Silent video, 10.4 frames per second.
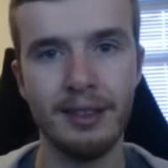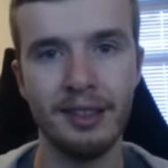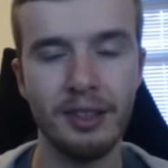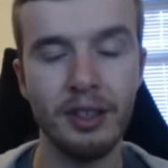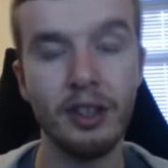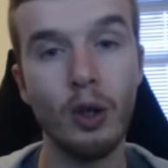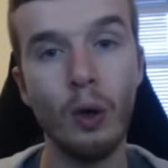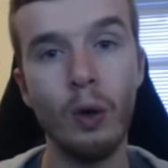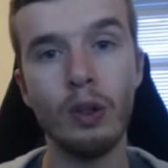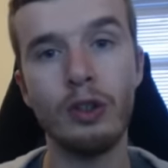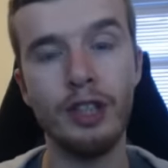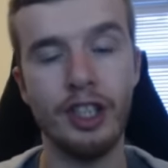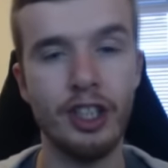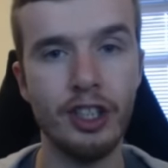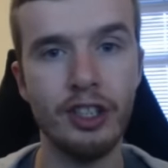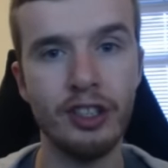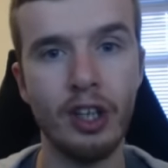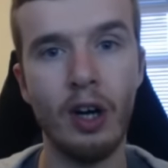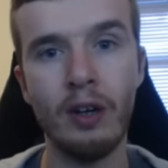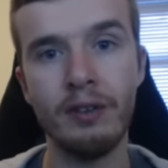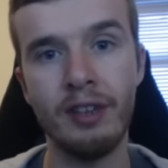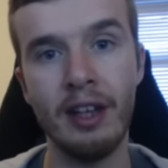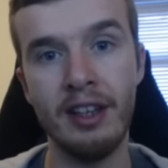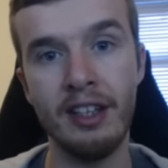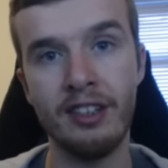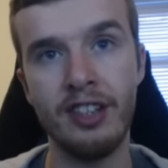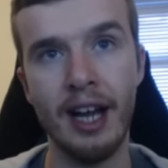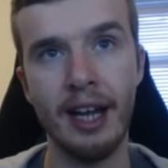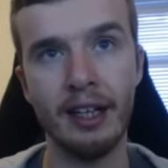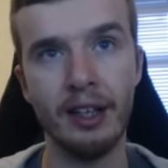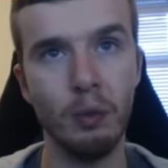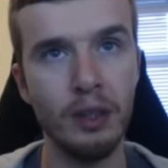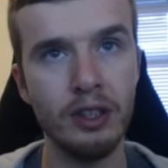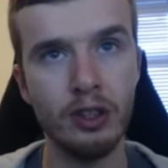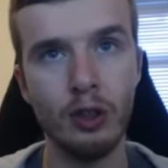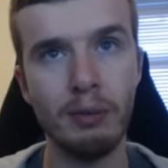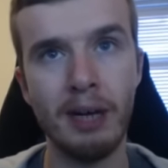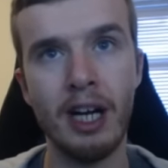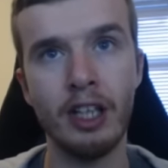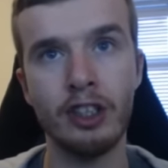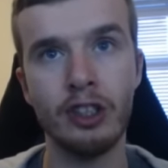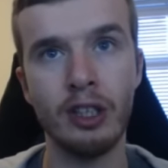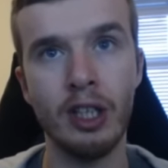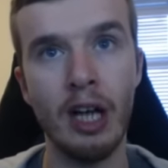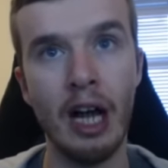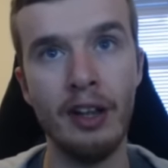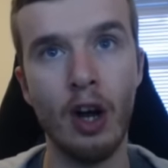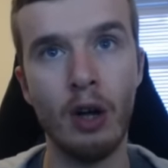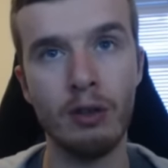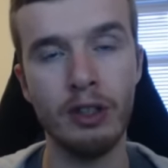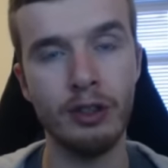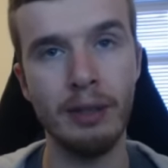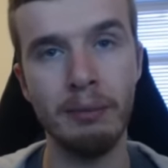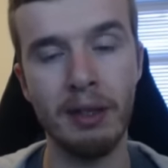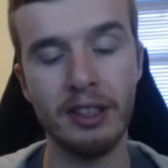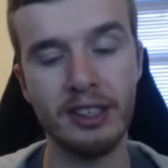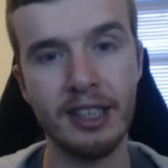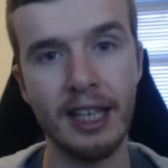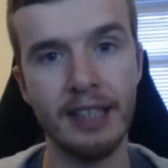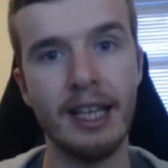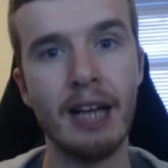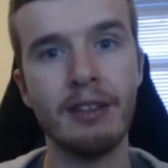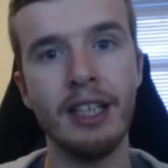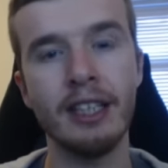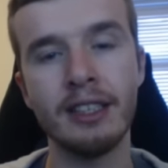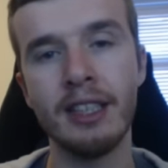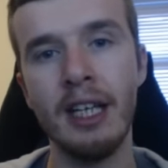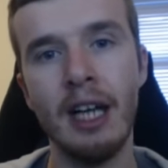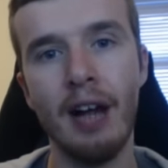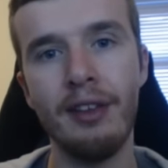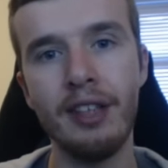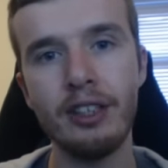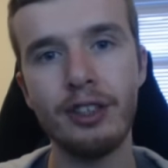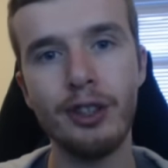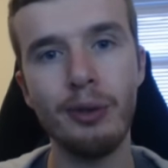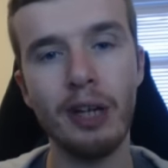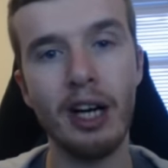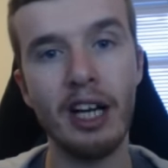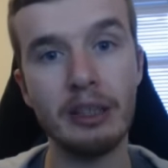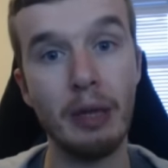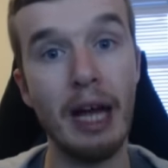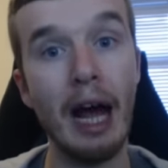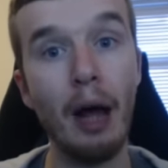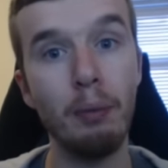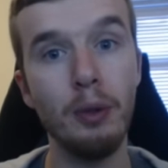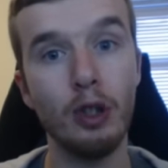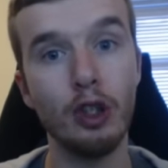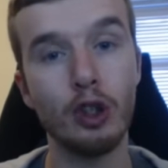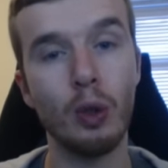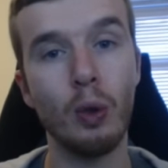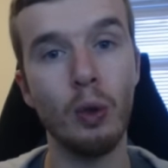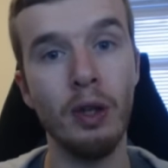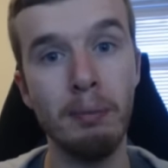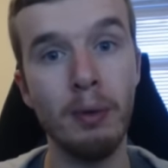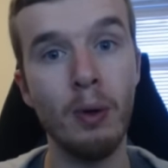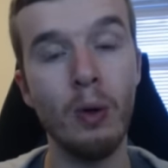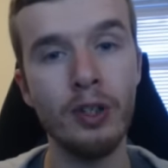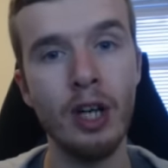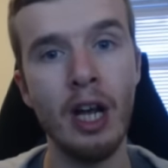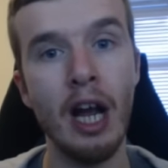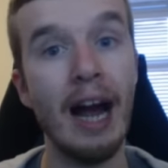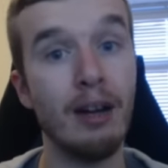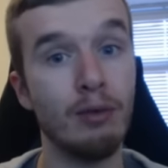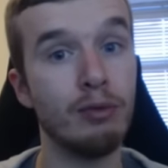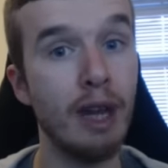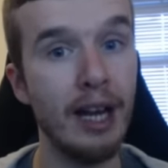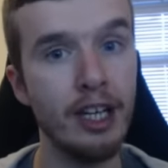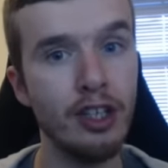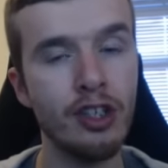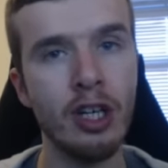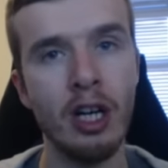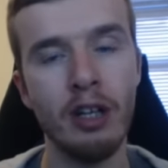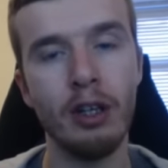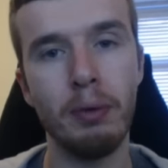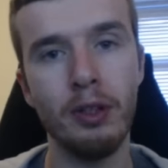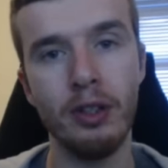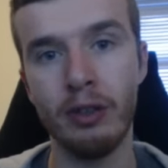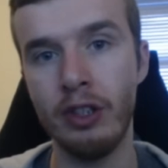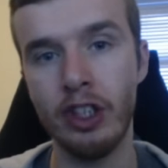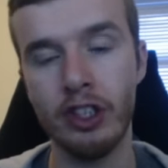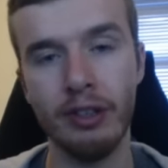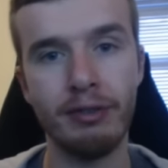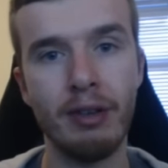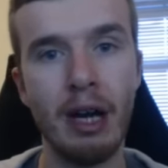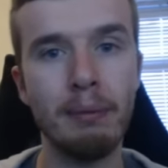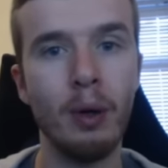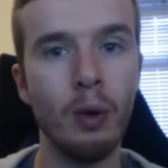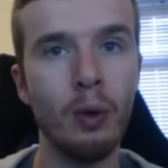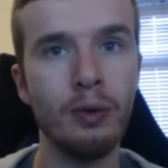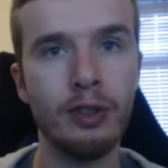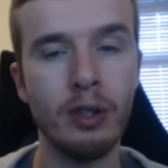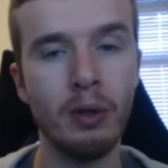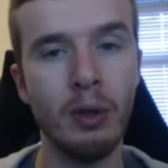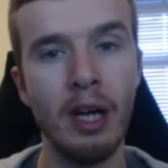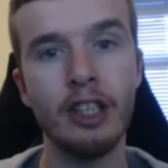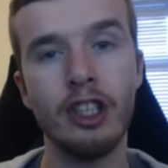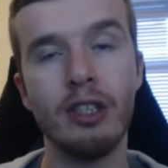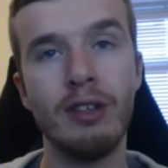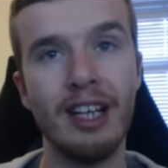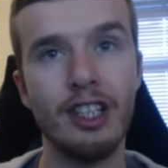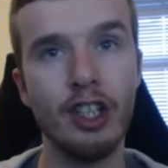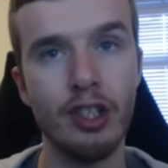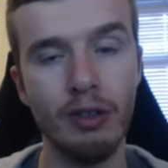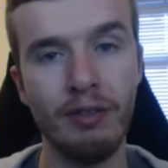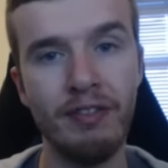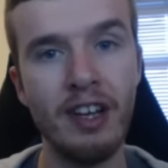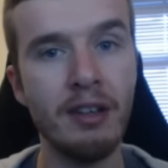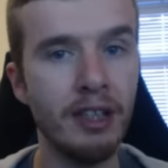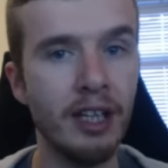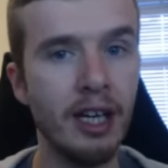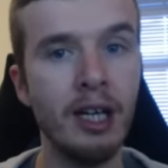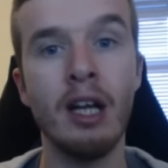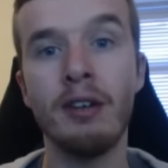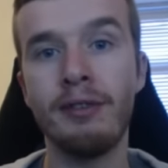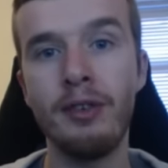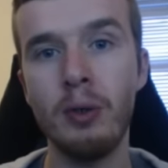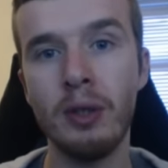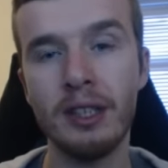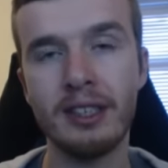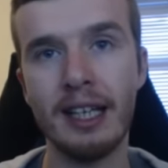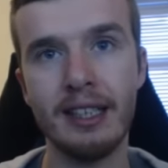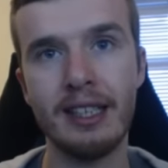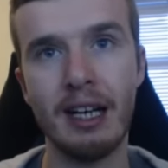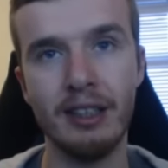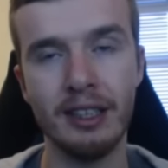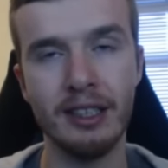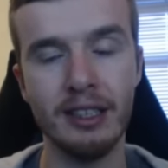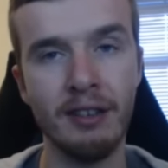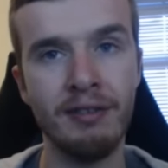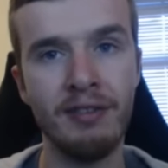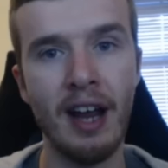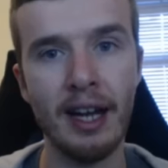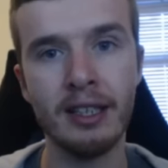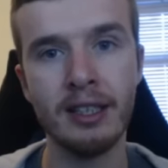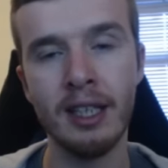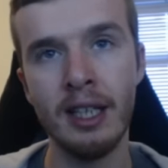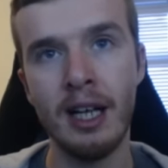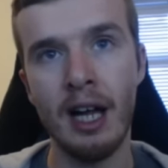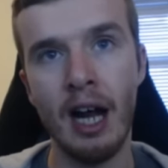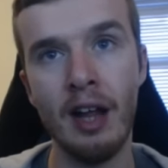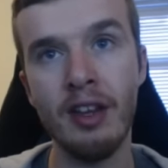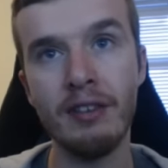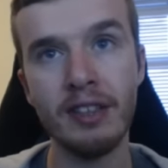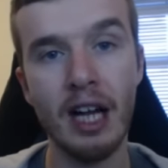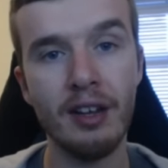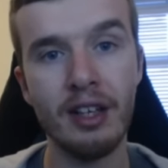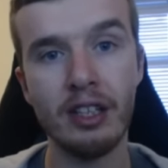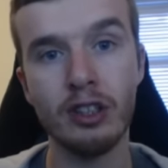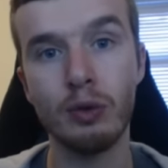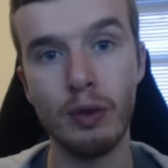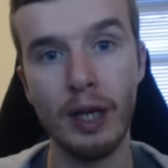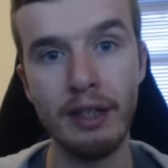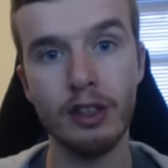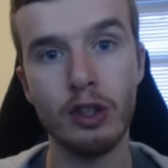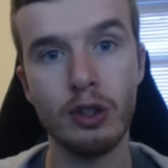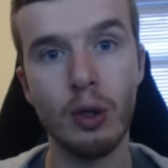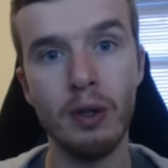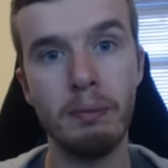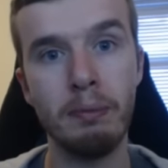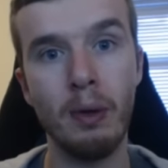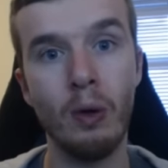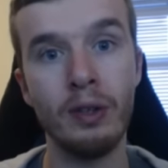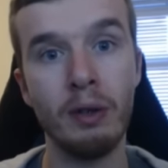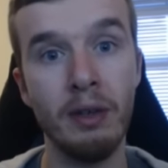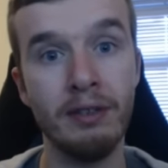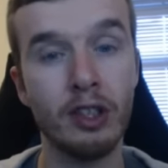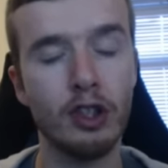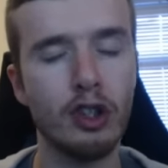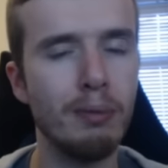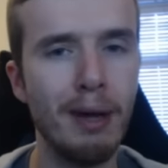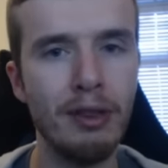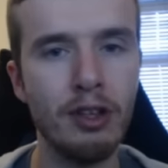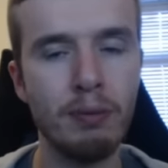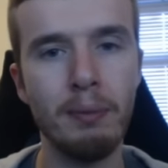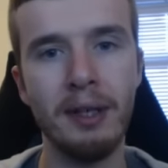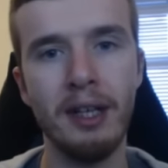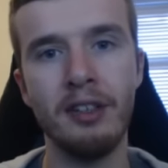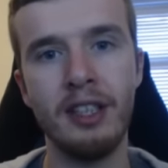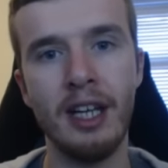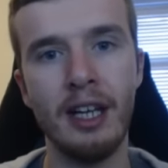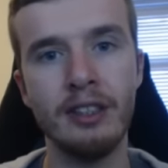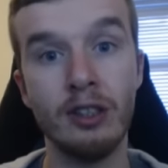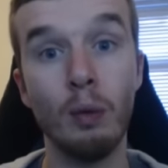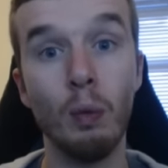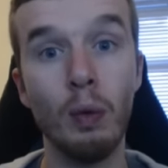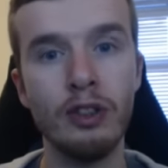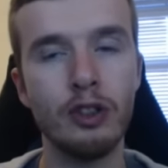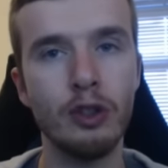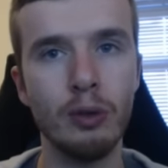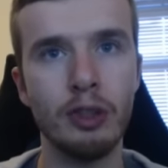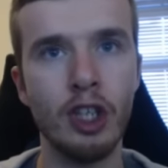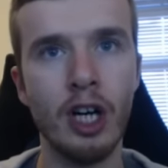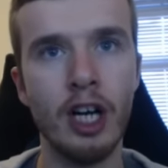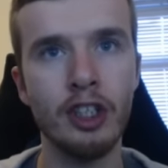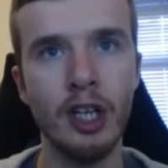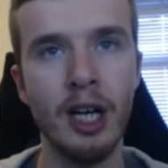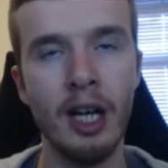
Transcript: So the core creatures of this deck are the Windstorm Archer and Orodrim Sagittarius, and these two cards will help you control the board at range, not putting your creatures at threat, but also generate additional Faeria through Sagittarius's effect. Another card that's great for controlling the board with tremendous mobility is the Windstorm Charger.